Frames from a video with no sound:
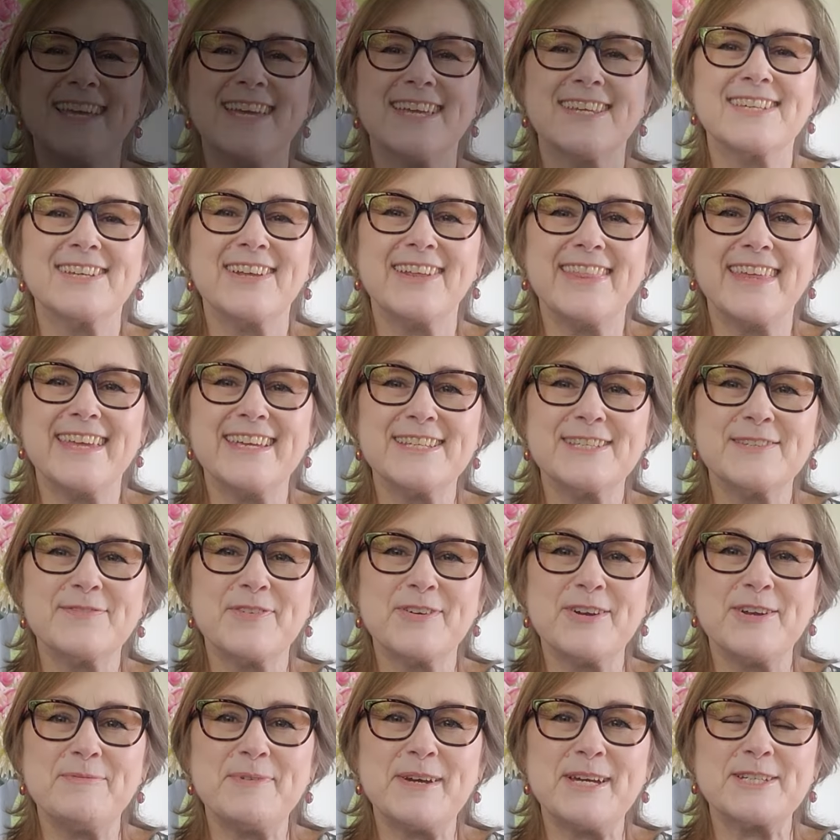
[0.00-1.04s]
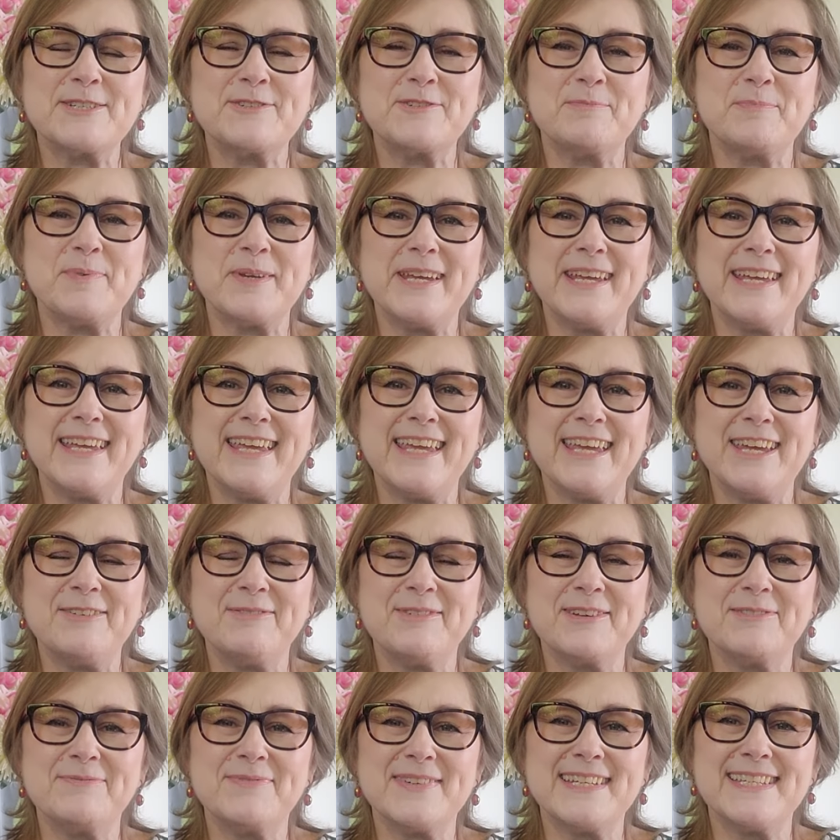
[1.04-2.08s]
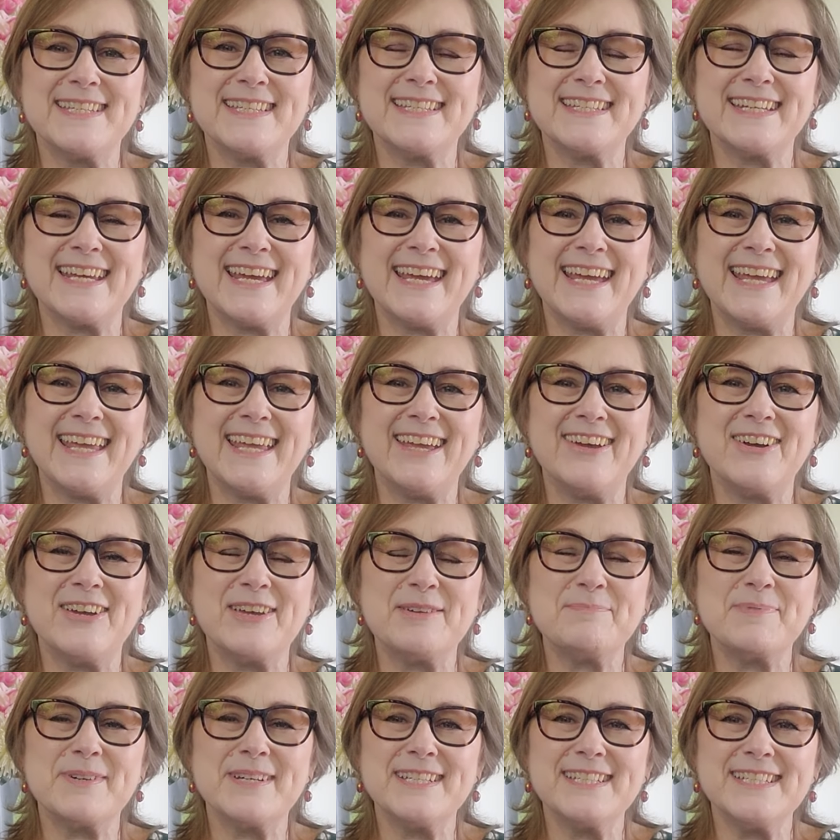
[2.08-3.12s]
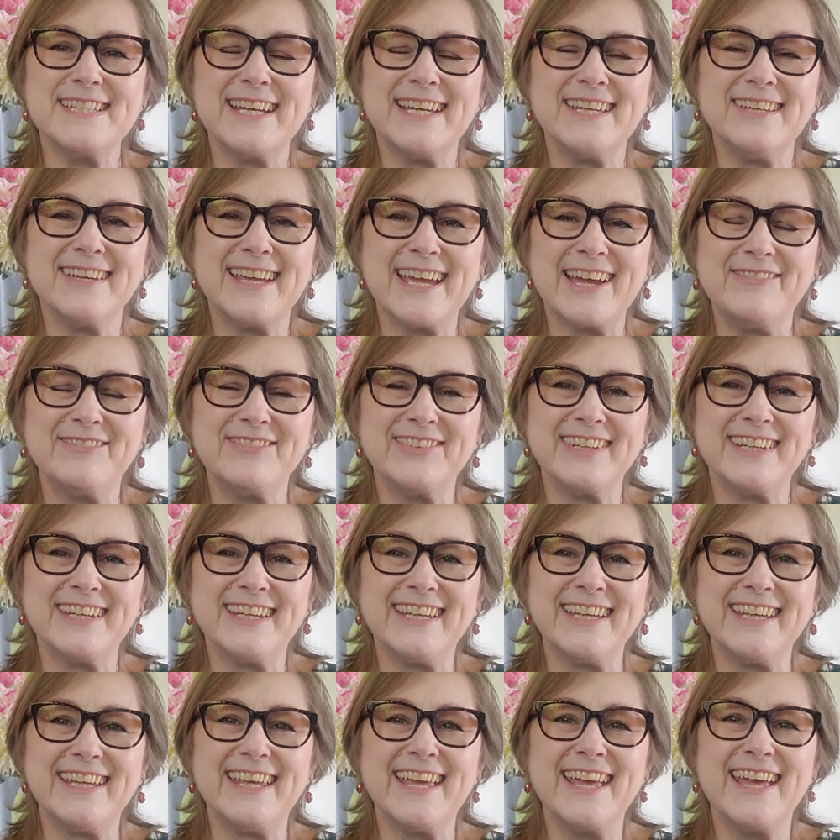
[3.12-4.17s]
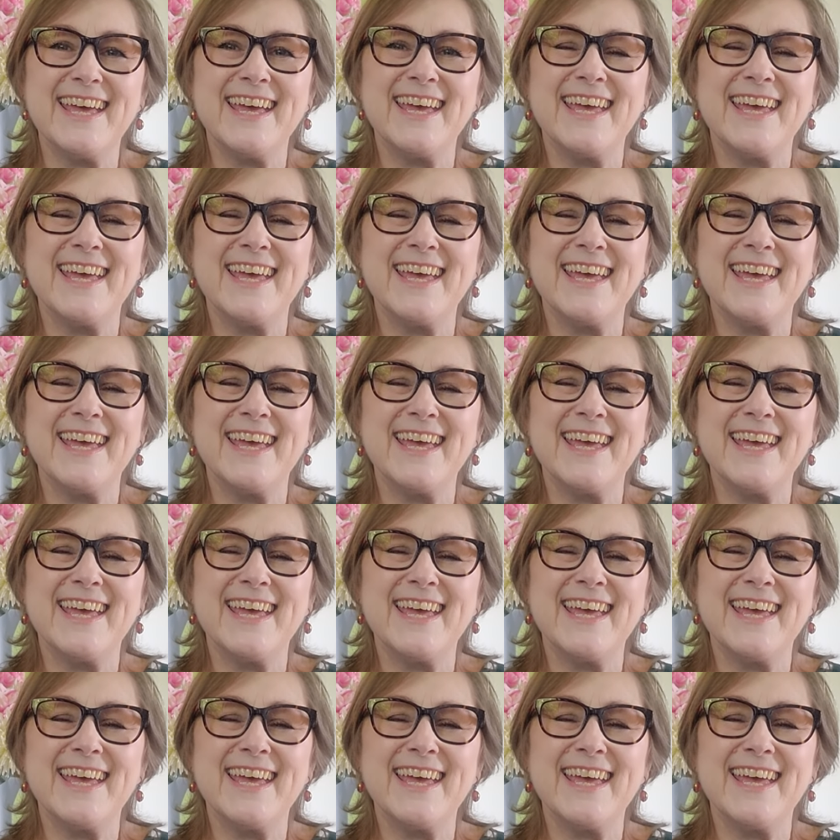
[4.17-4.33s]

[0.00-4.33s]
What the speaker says: So thanks very much for being here with me today. I appreciate your company.